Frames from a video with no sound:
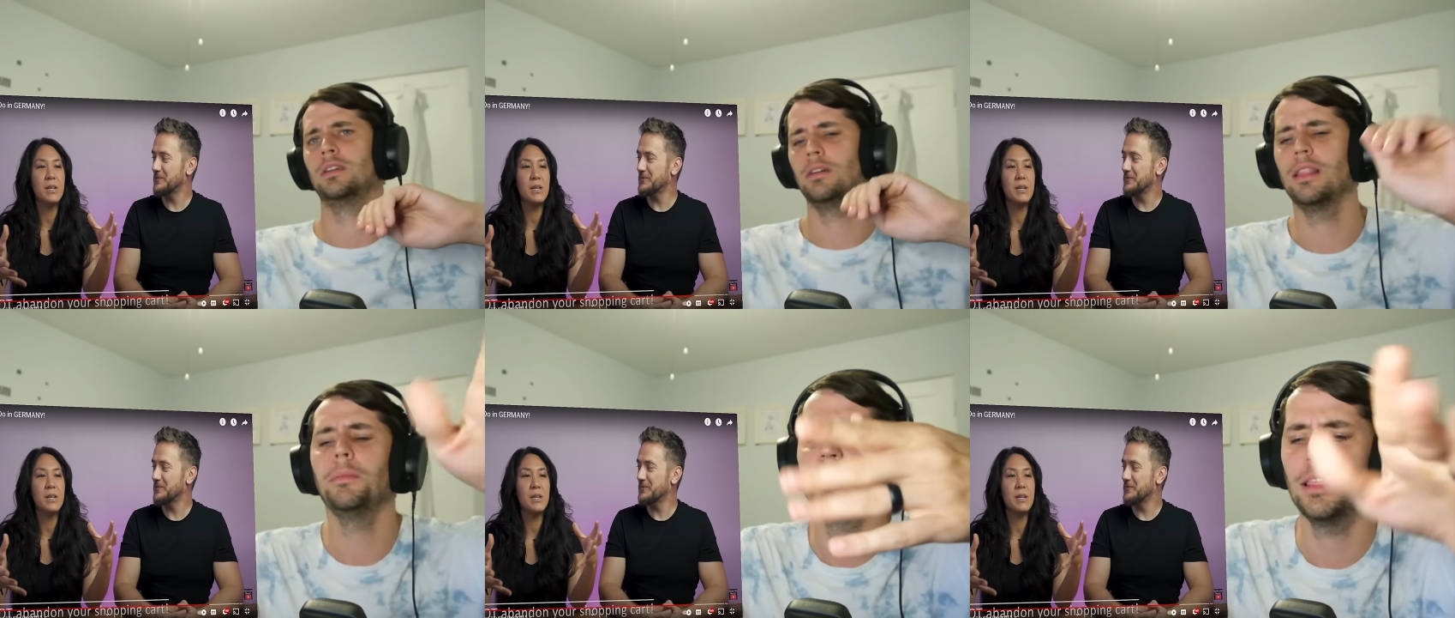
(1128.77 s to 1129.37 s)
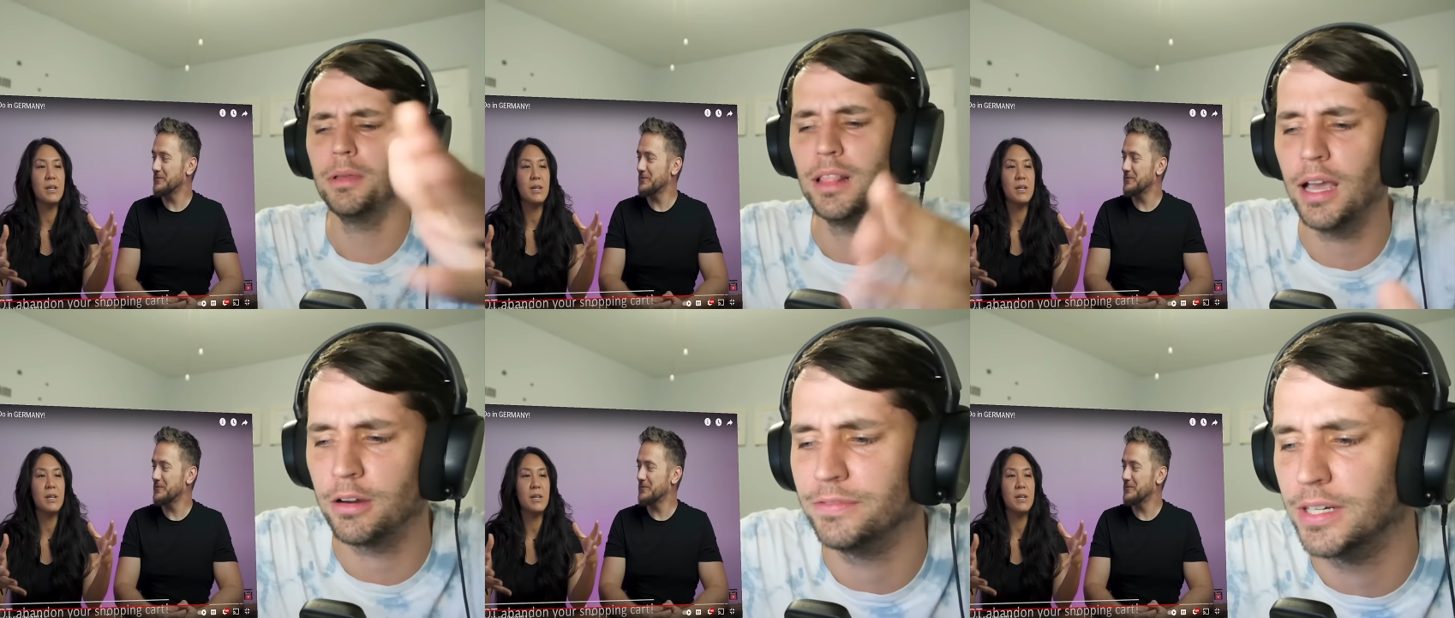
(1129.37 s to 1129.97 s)
Speaker 1: let me let me let
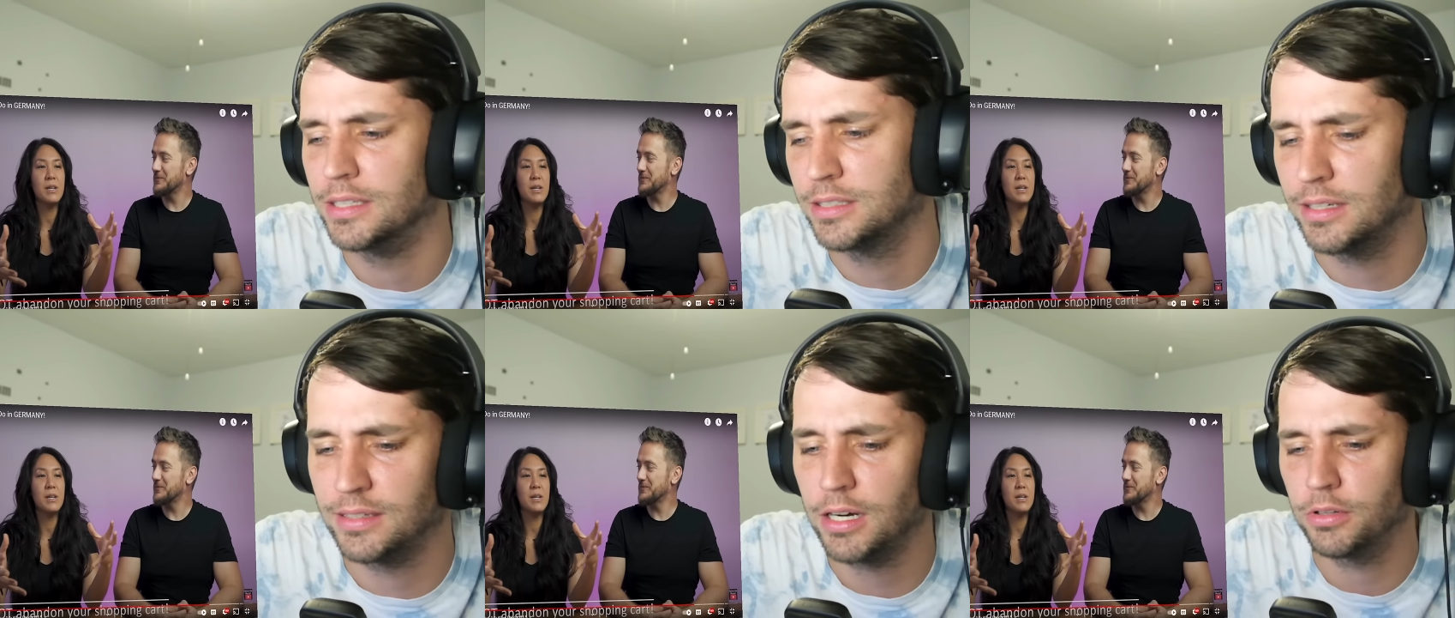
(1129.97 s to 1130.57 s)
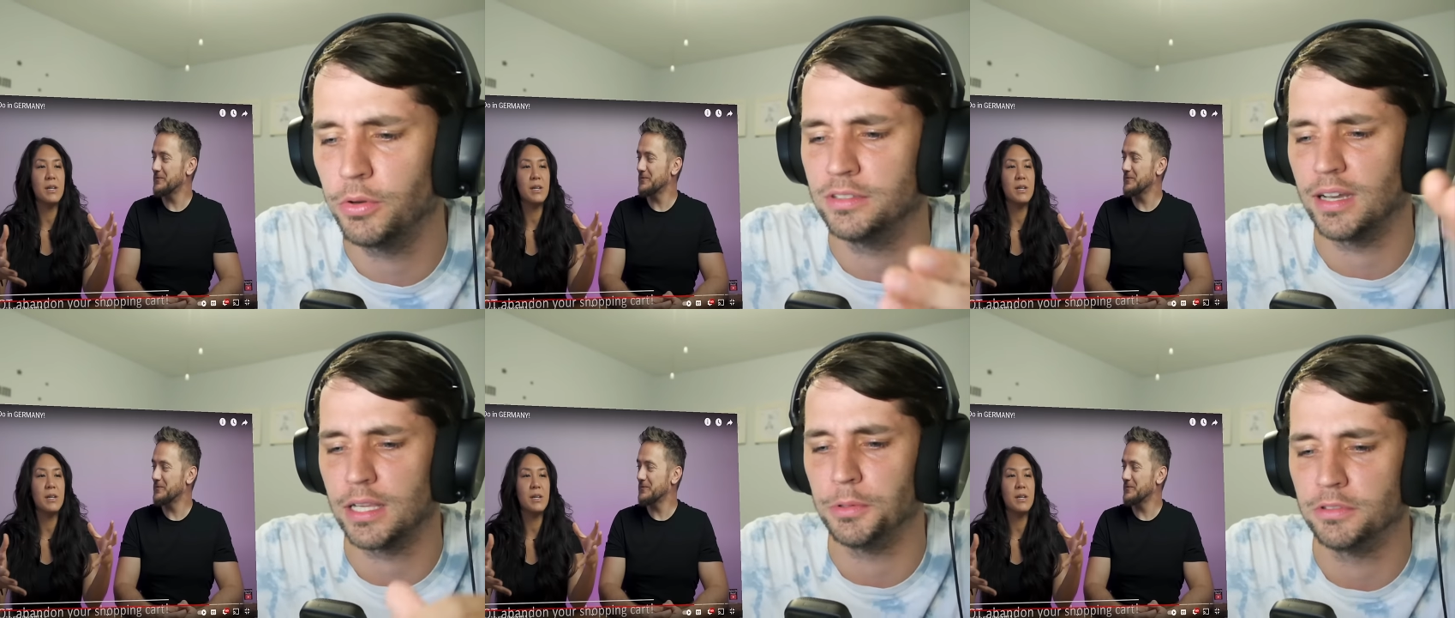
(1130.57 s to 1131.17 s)
her finish because I don't know
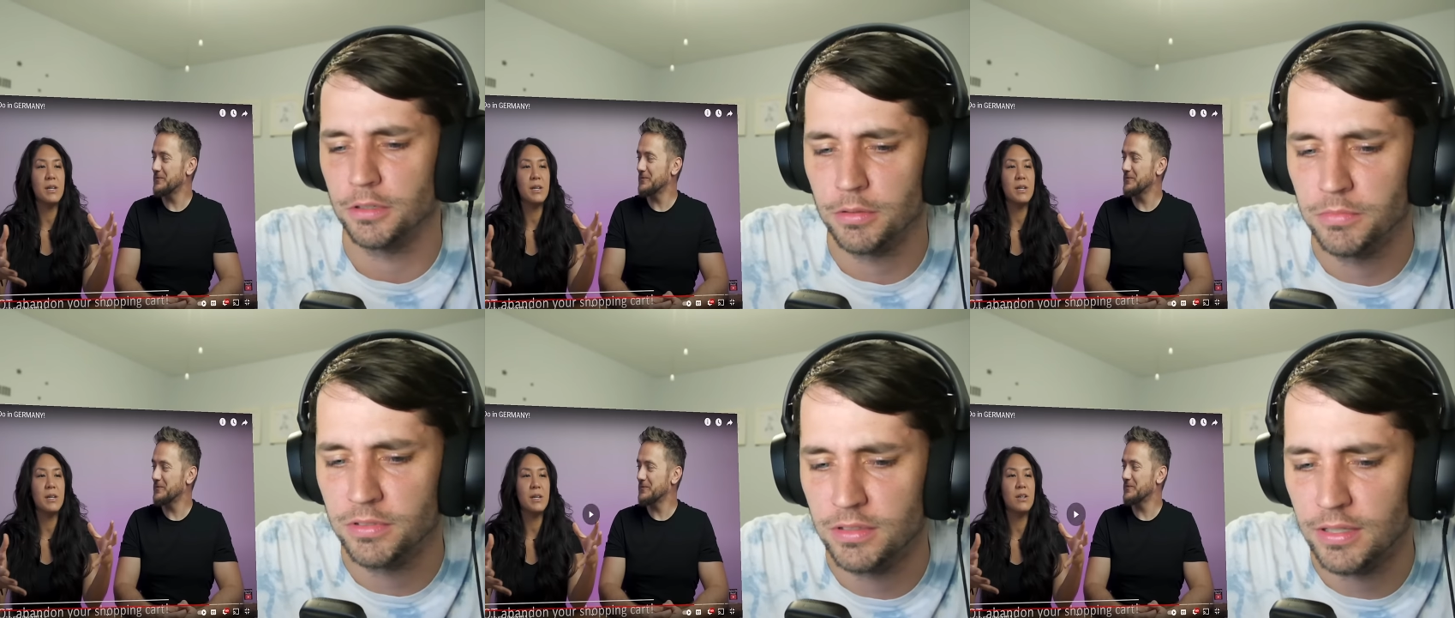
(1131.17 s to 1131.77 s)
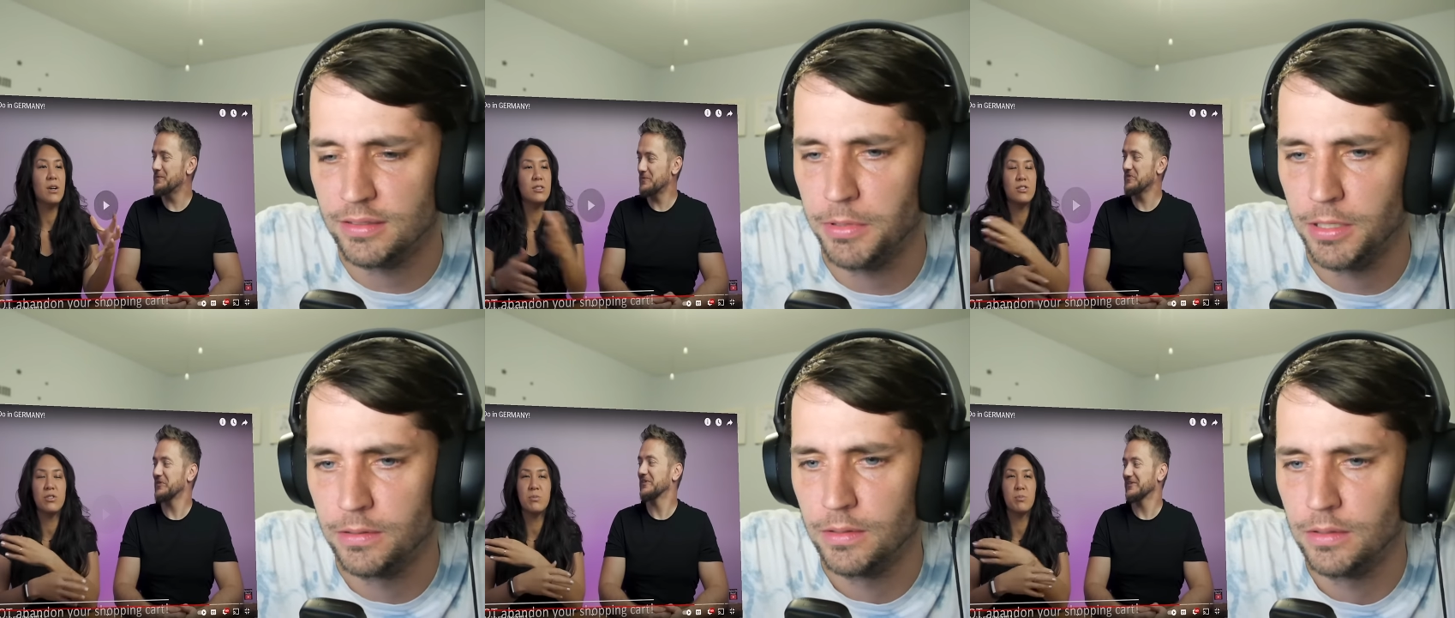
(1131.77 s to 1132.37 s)
exactly what circumstance. And
Speaker 2: cards
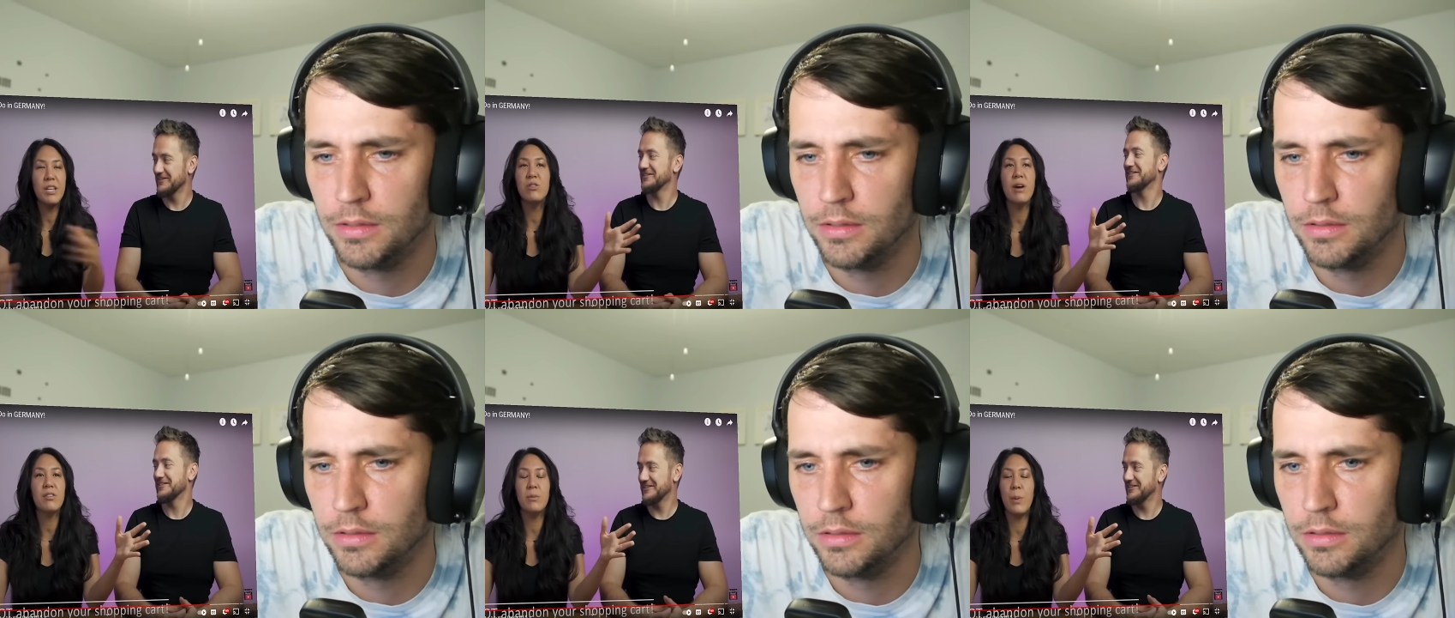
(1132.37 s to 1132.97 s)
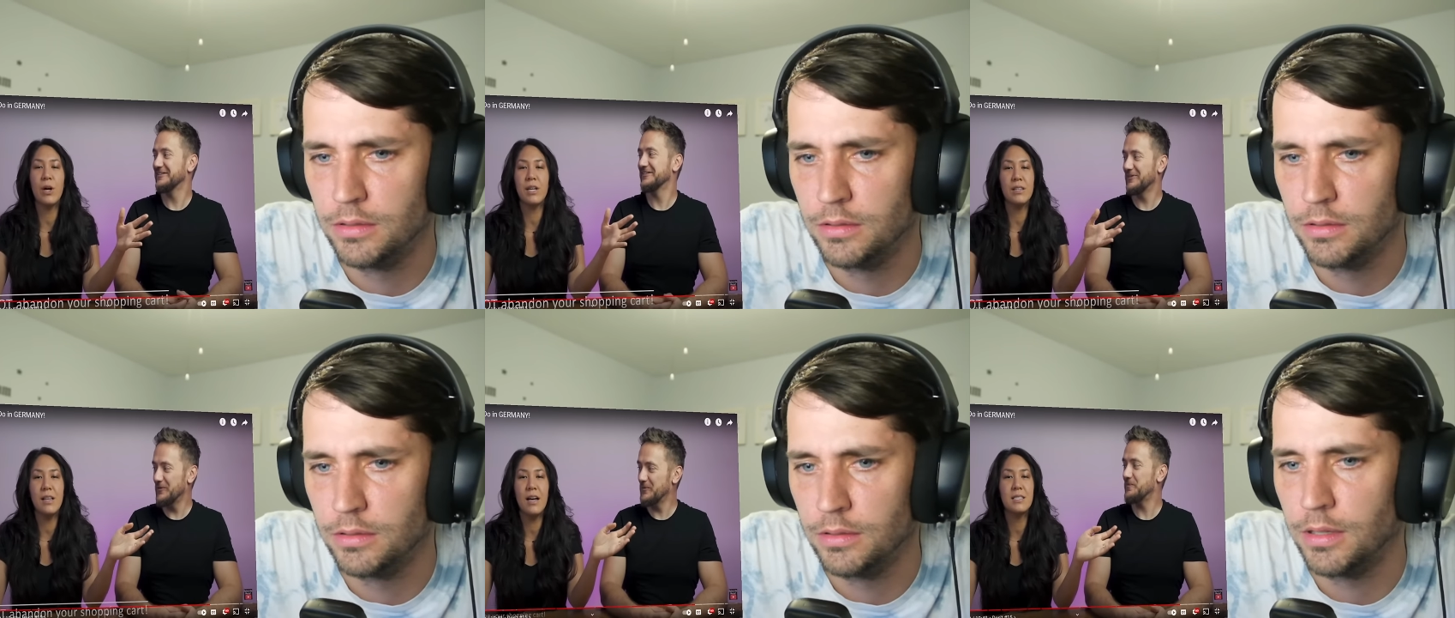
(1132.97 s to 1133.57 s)
spread throughout the
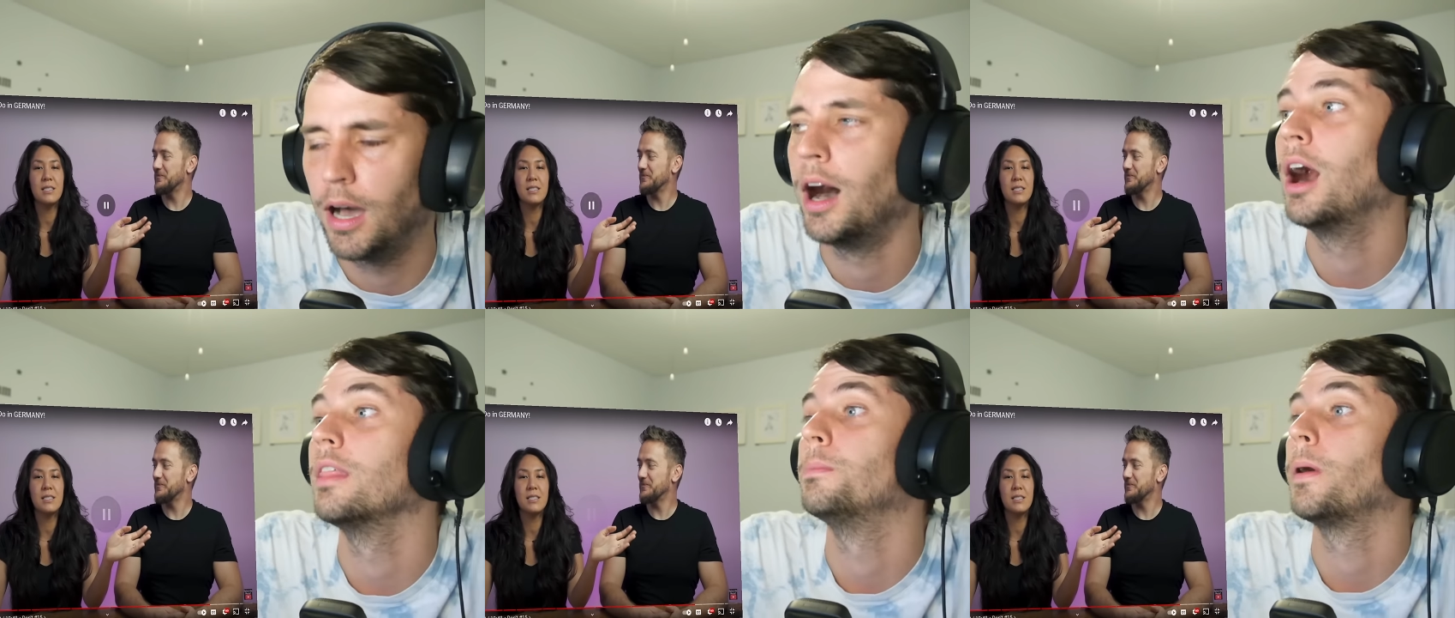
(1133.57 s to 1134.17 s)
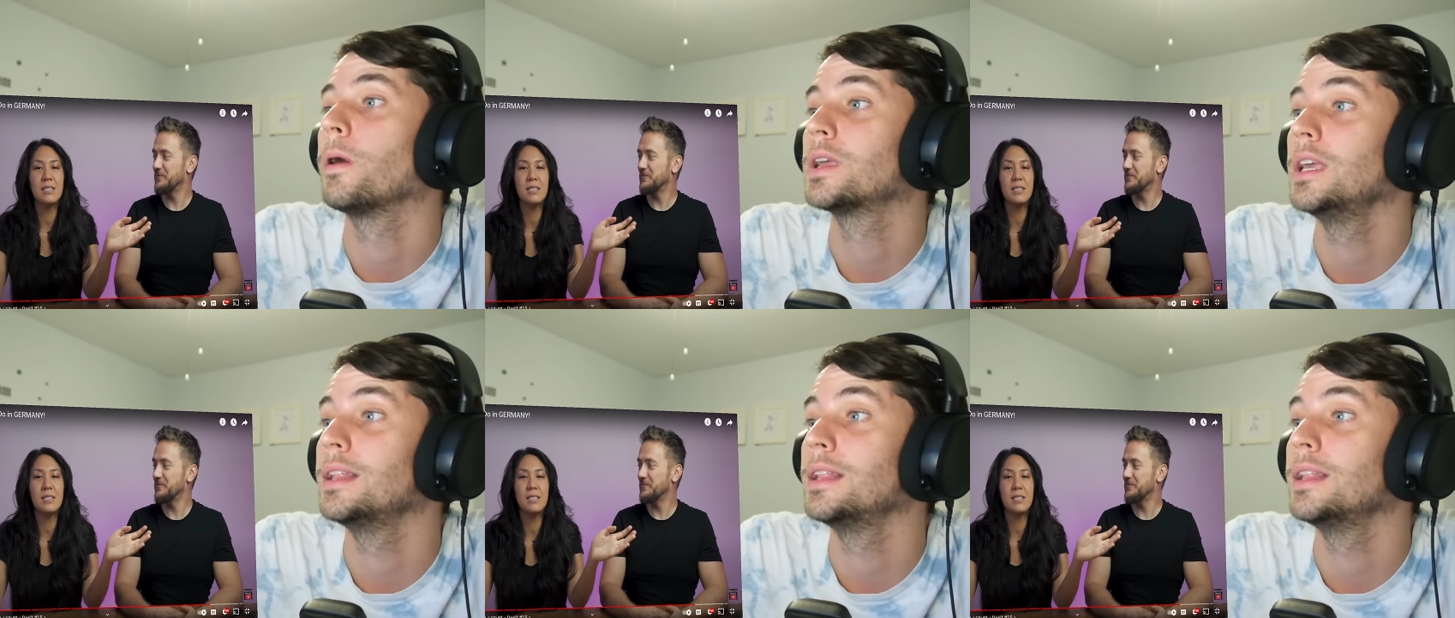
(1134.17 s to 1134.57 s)
parking lot.
Speaker 1: Ah, the parking